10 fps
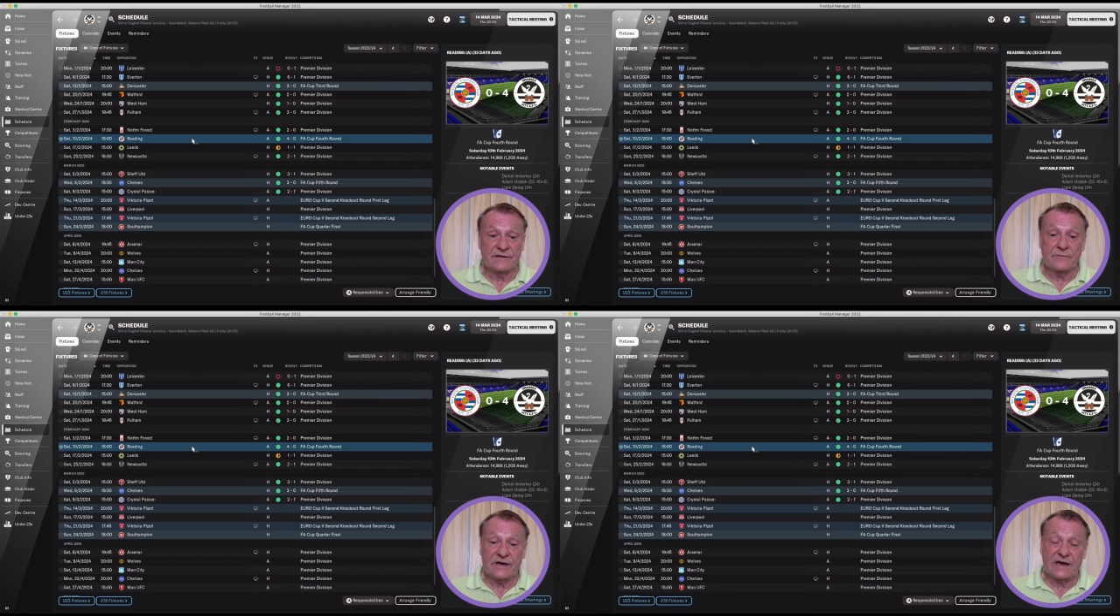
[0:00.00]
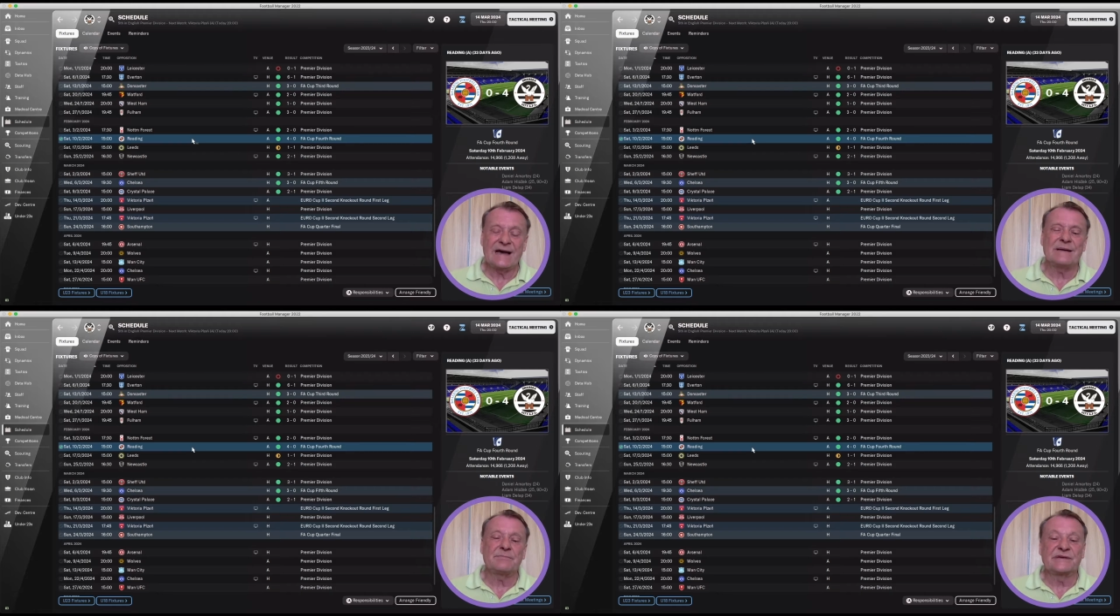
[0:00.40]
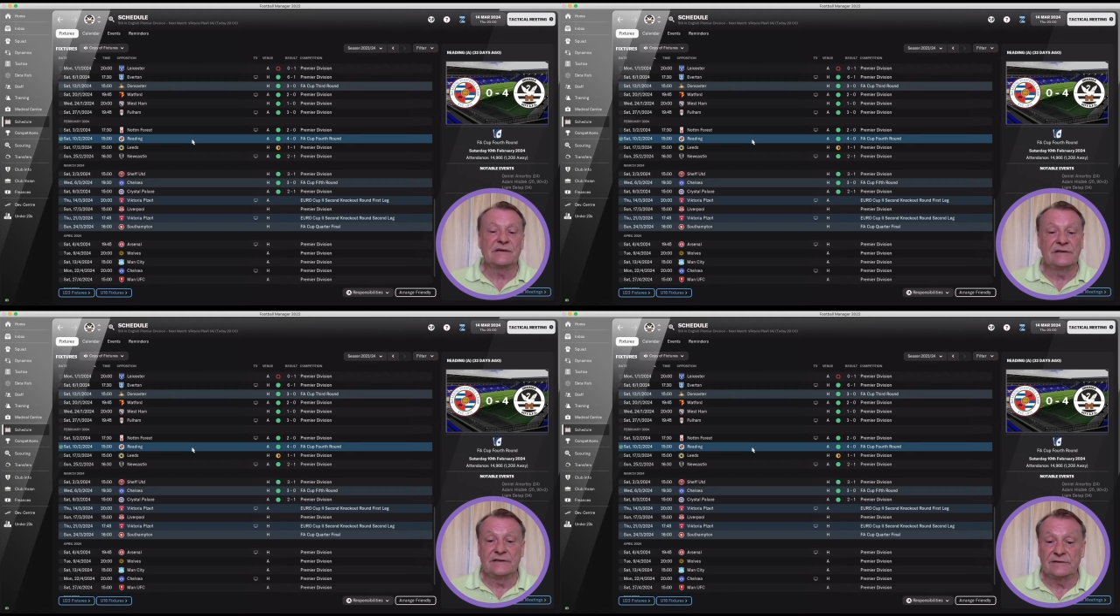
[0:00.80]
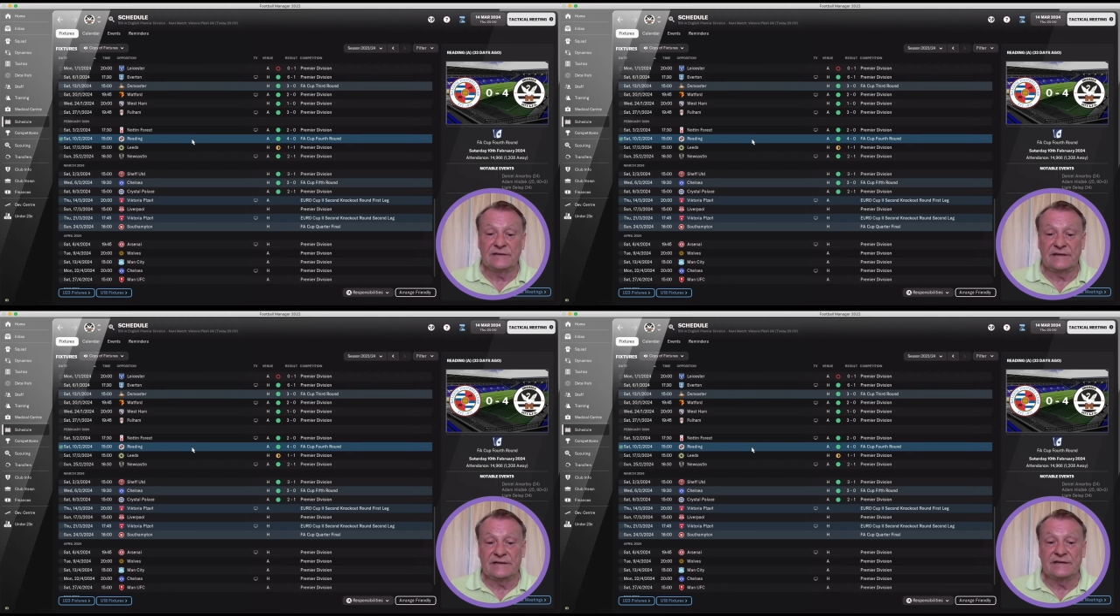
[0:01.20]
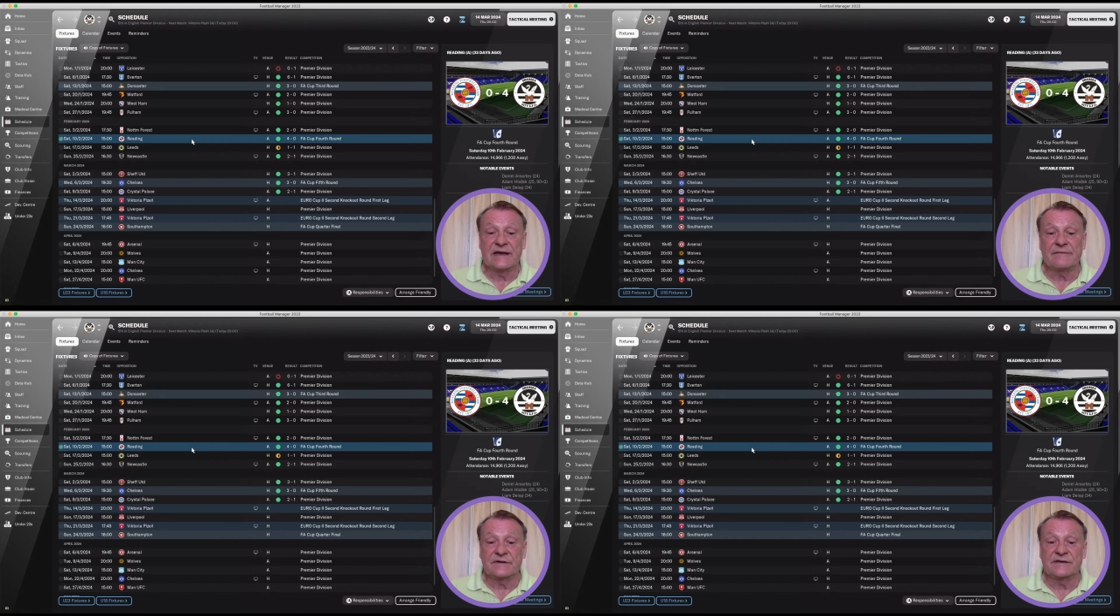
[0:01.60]
and we absolutely
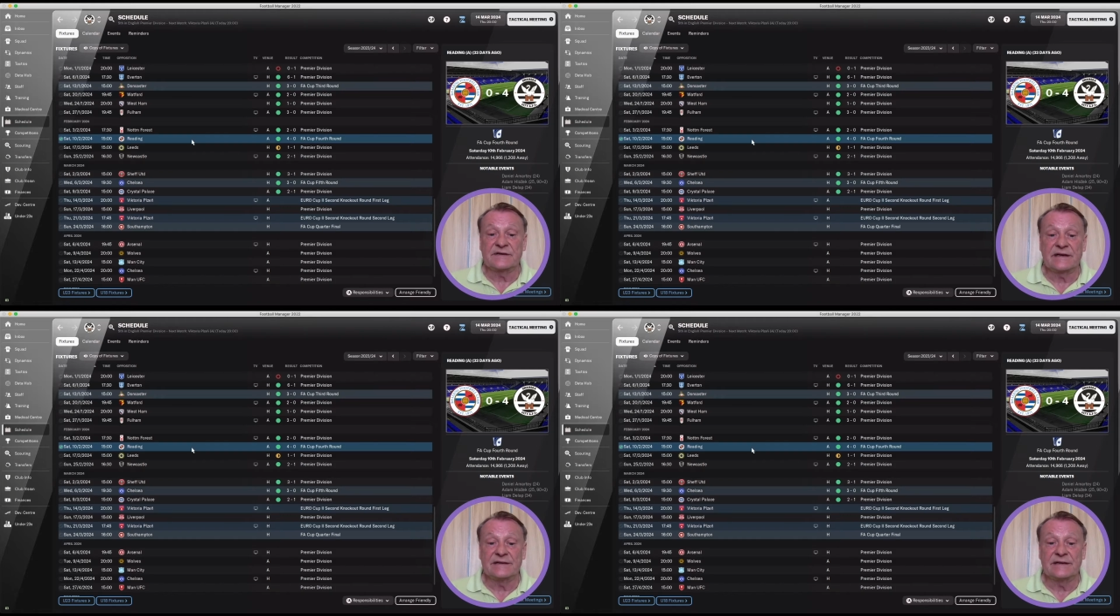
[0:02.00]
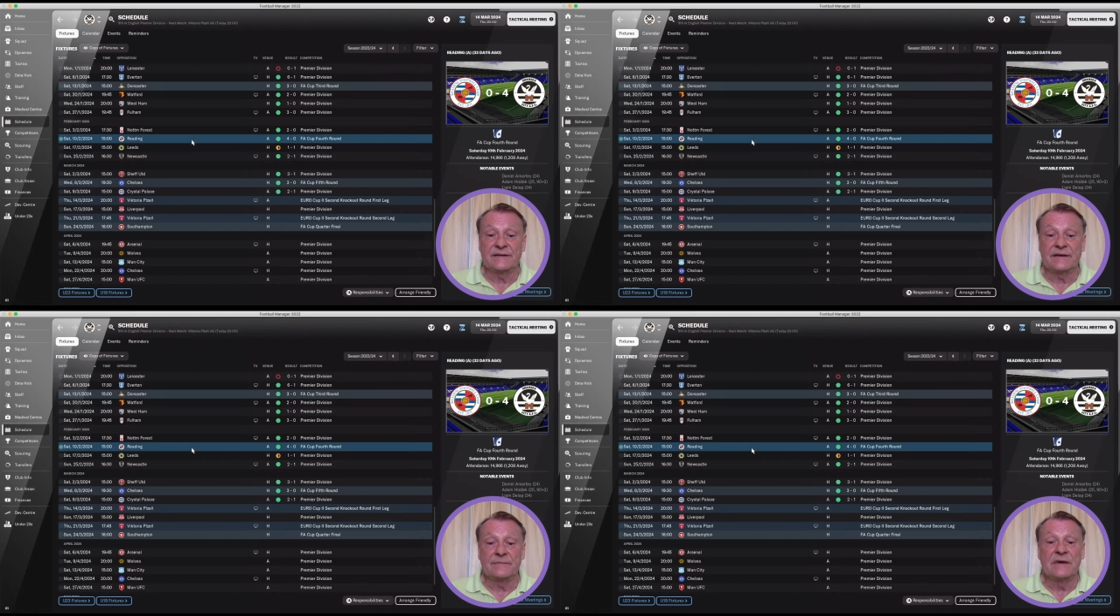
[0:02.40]
devastated them.